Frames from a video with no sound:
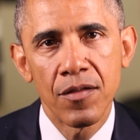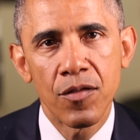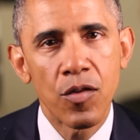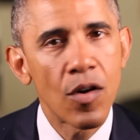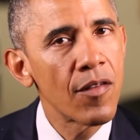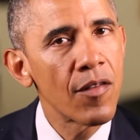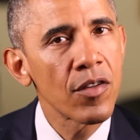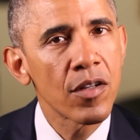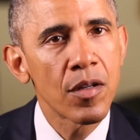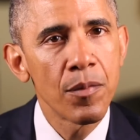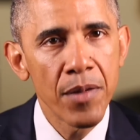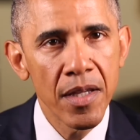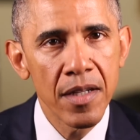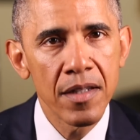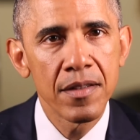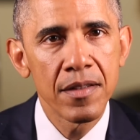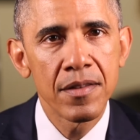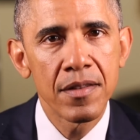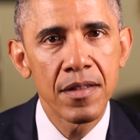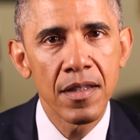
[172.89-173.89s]
forever
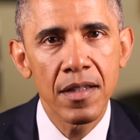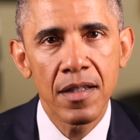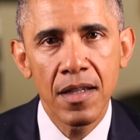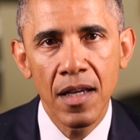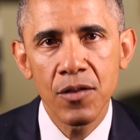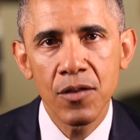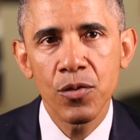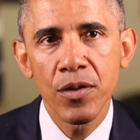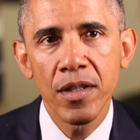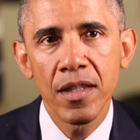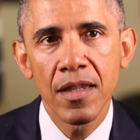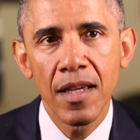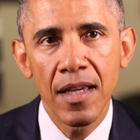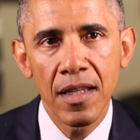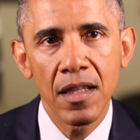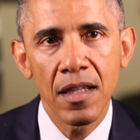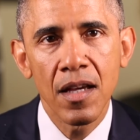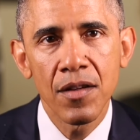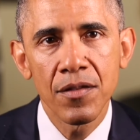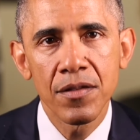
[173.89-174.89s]
committed to the country
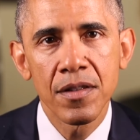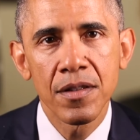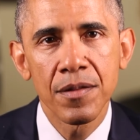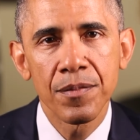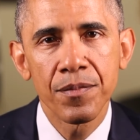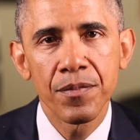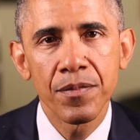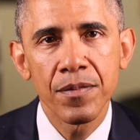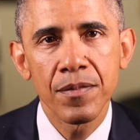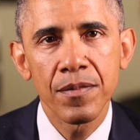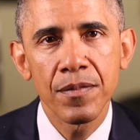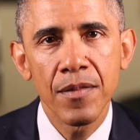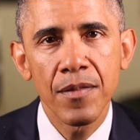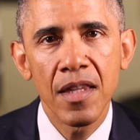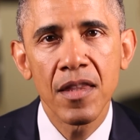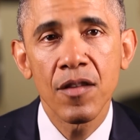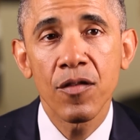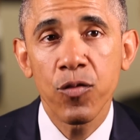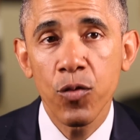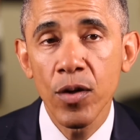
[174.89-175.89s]
they loved
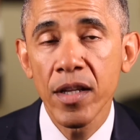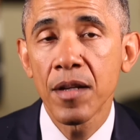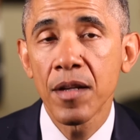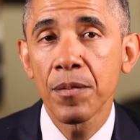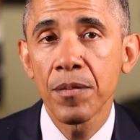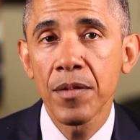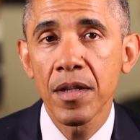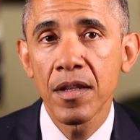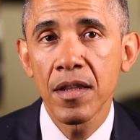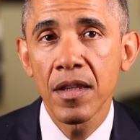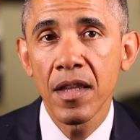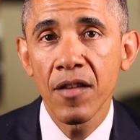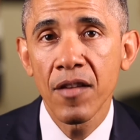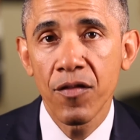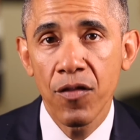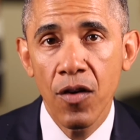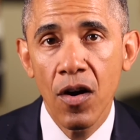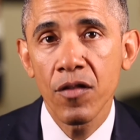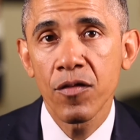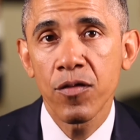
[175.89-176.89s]
and the freedom they
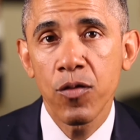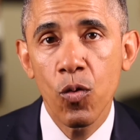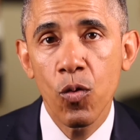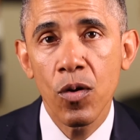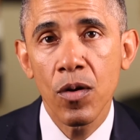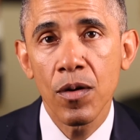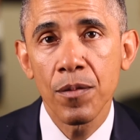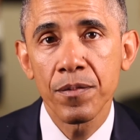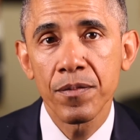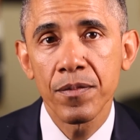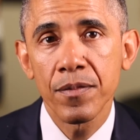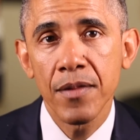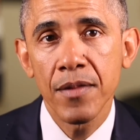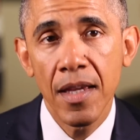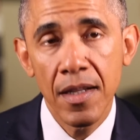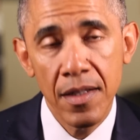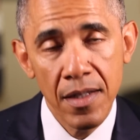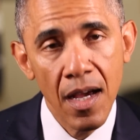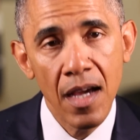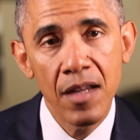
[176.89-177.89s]
fought for
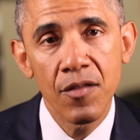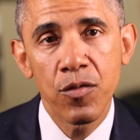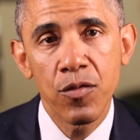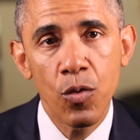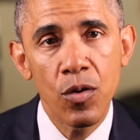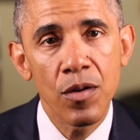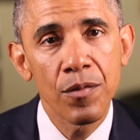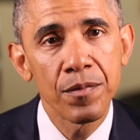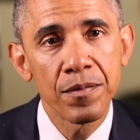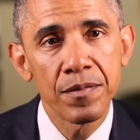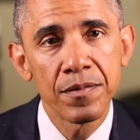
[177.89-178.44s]
and died for.